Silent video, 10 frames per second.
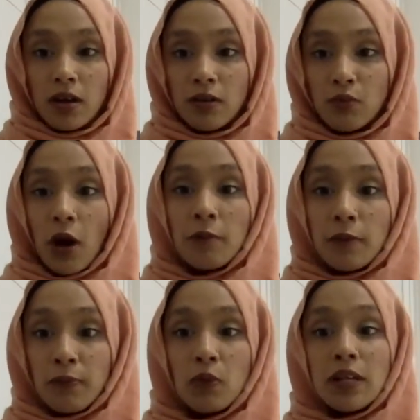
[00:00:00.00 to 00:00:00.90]
A rugby
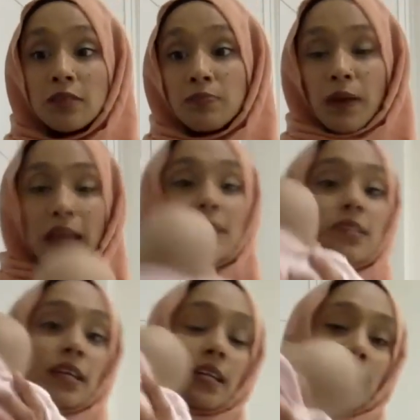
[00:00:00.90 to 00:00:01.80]
ball is
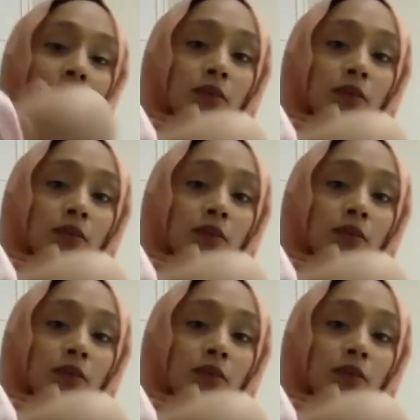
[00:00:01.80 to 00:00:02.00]
basically,